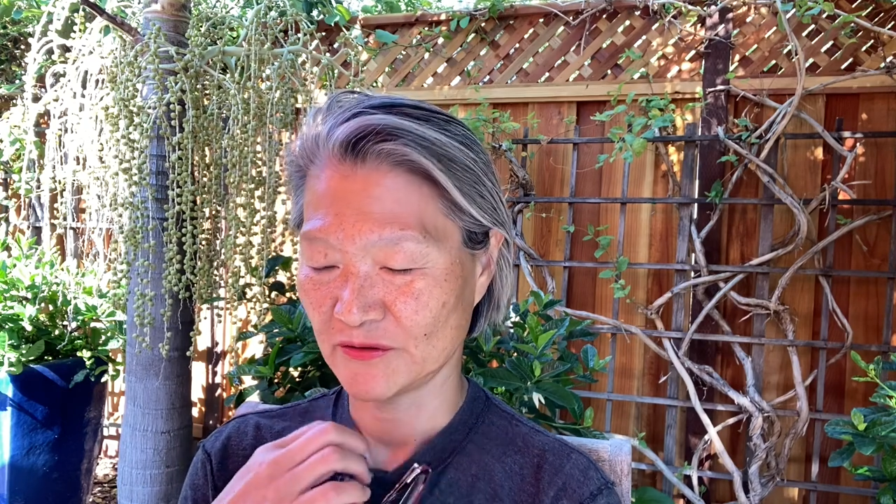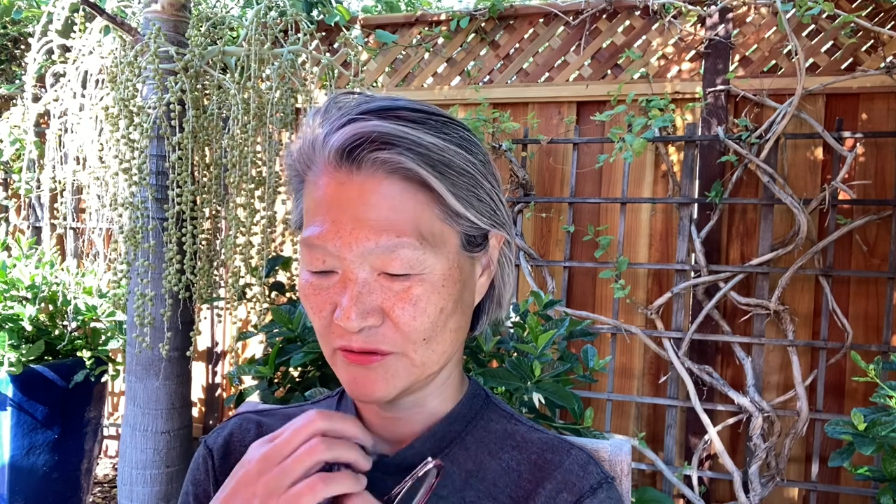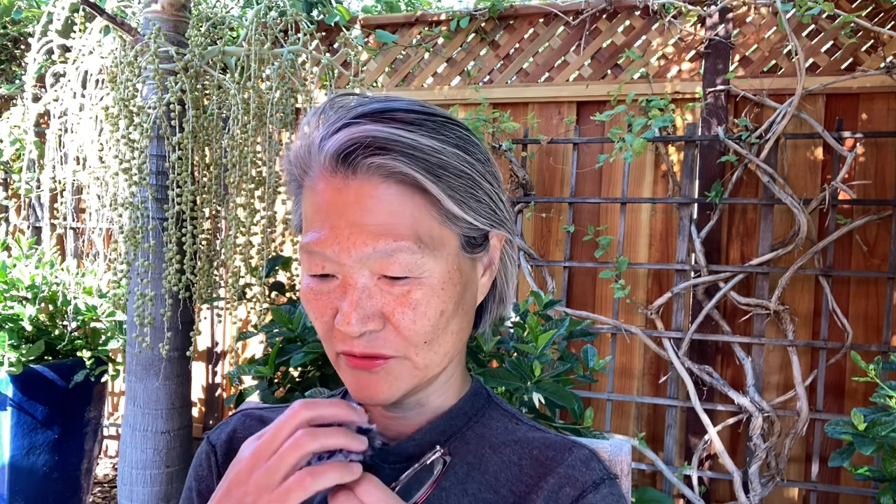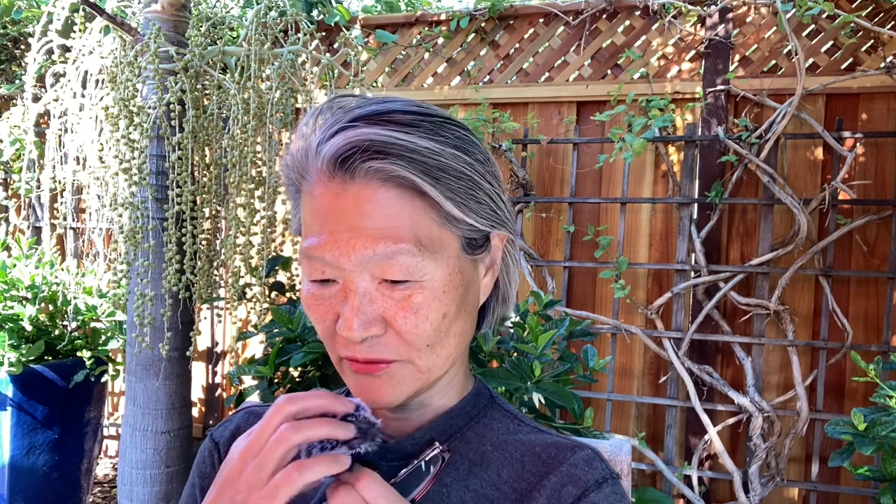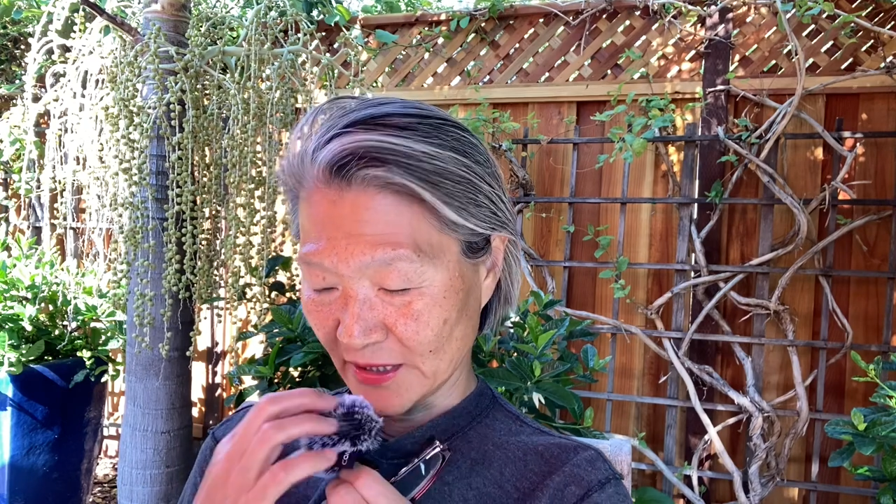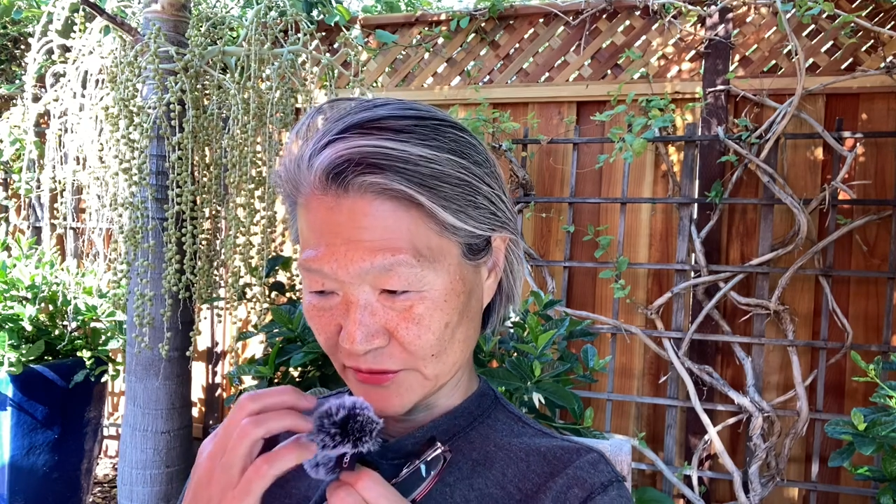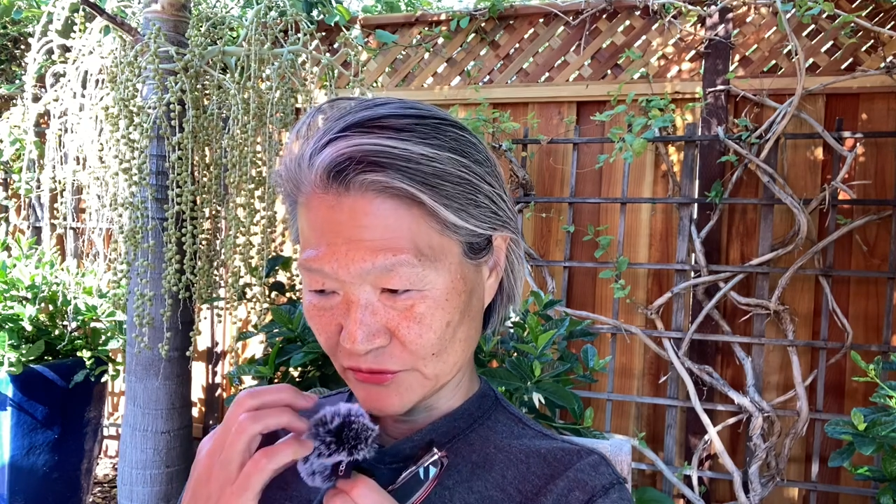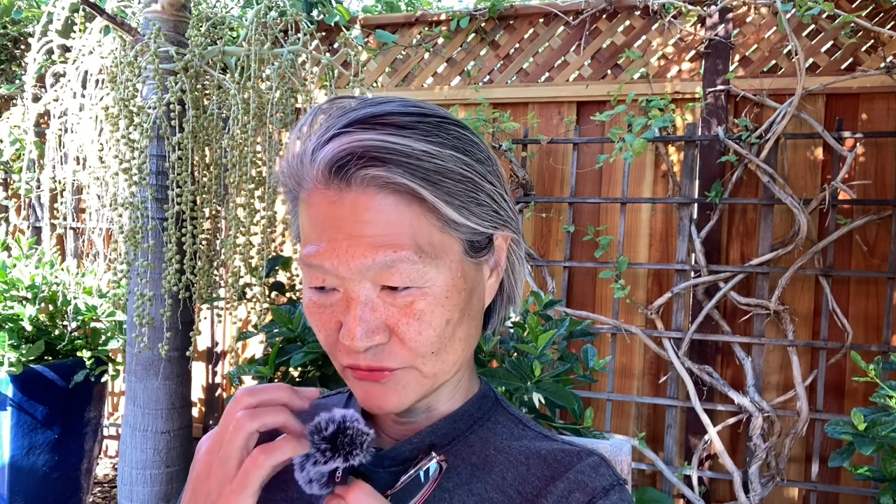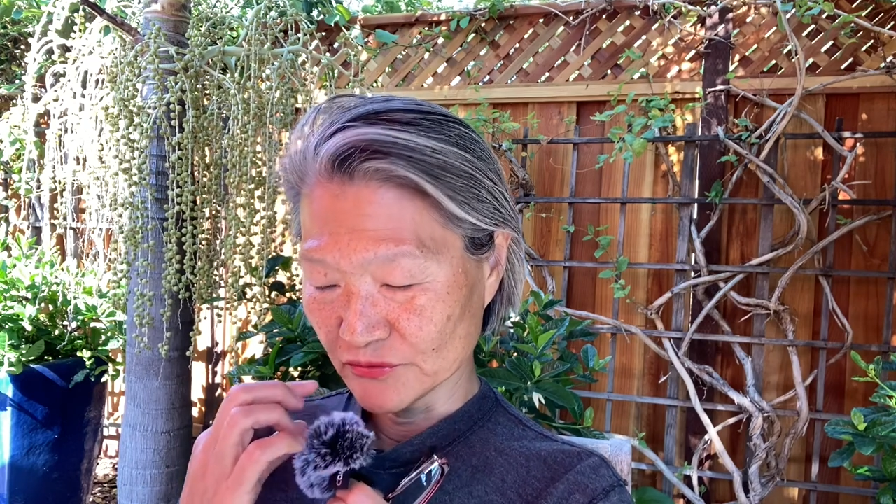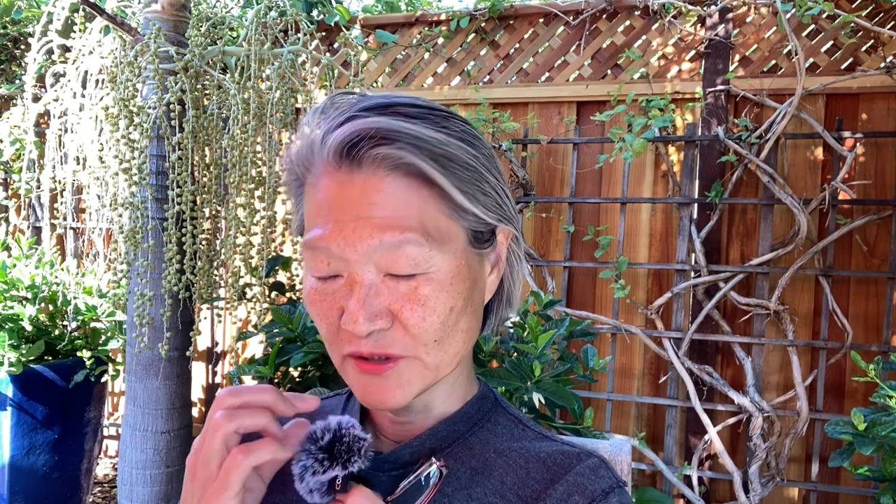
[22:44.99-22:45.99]
you are
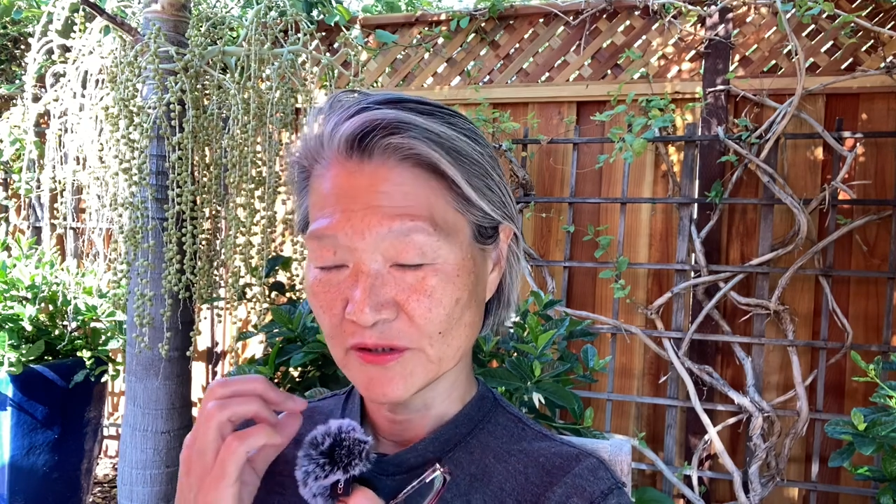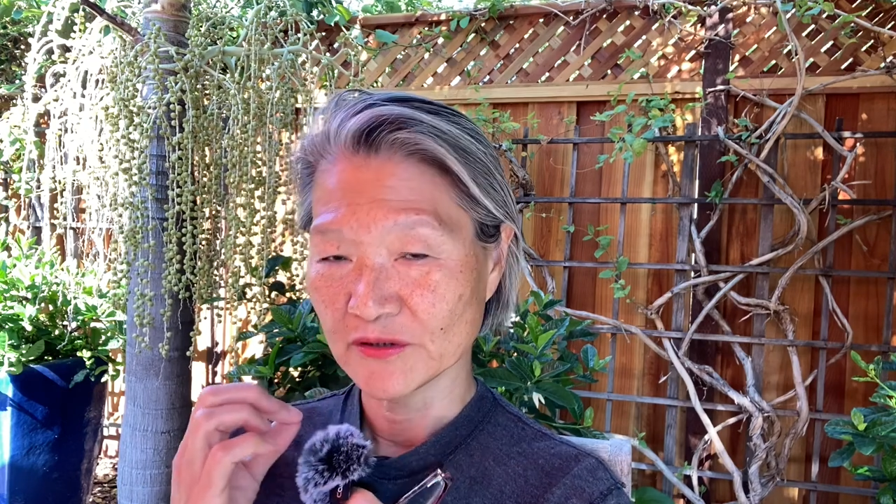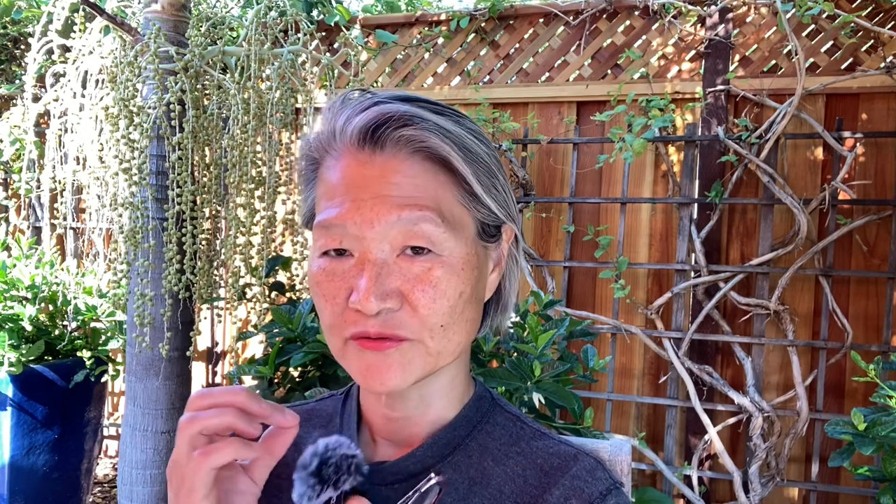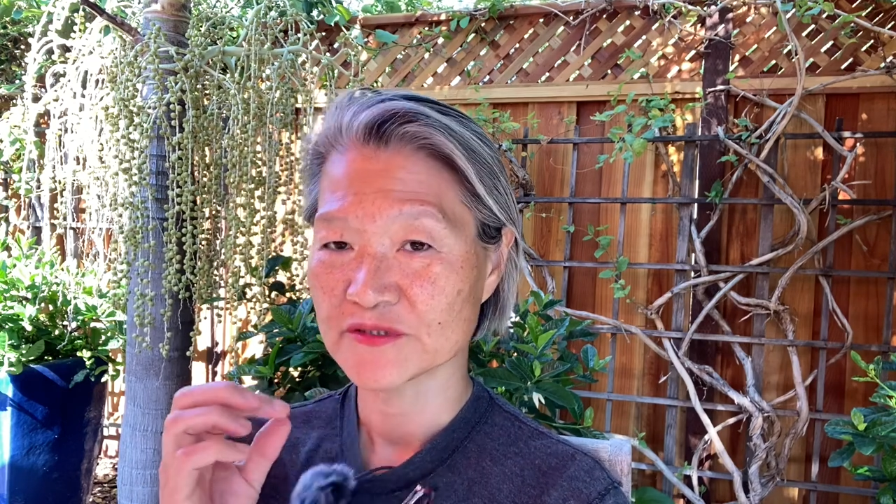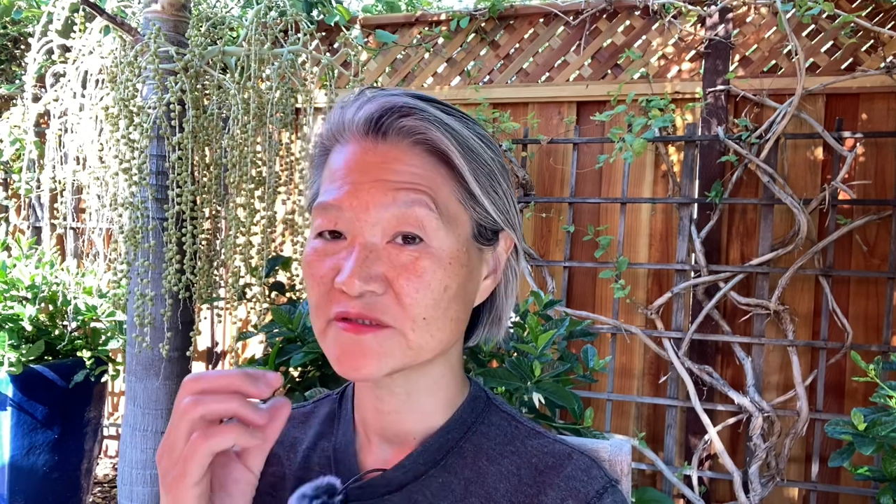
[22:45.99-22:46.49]
too close